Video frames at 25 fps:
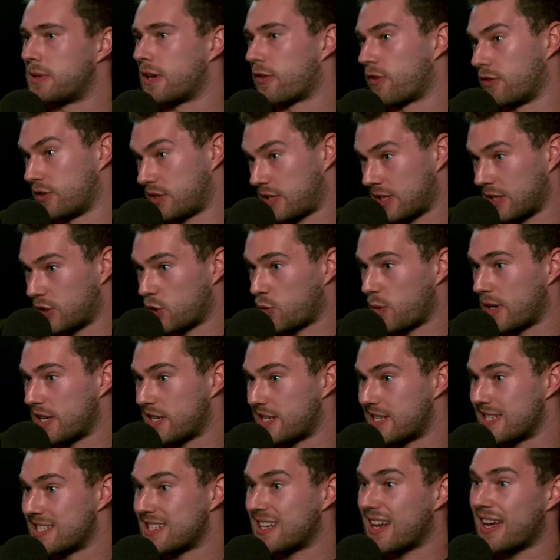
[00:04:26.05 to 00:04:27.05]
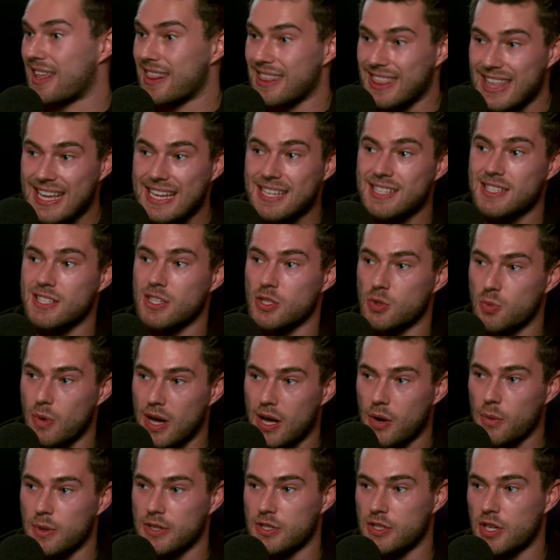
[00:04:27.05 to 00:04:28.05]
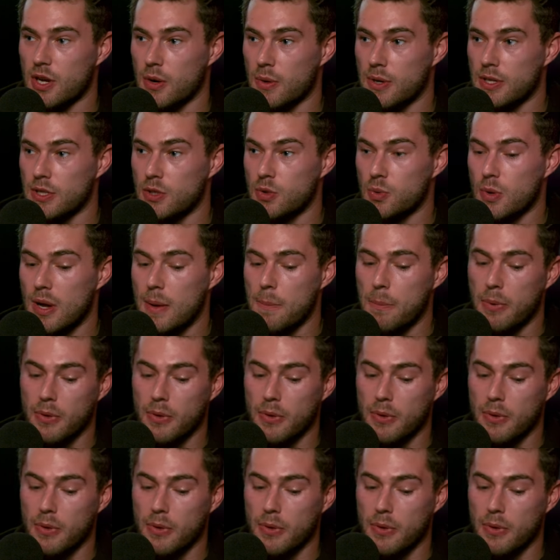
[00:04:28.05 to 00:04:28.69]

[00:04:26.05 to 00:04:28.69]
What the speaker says: different situations like this as well, which go into it.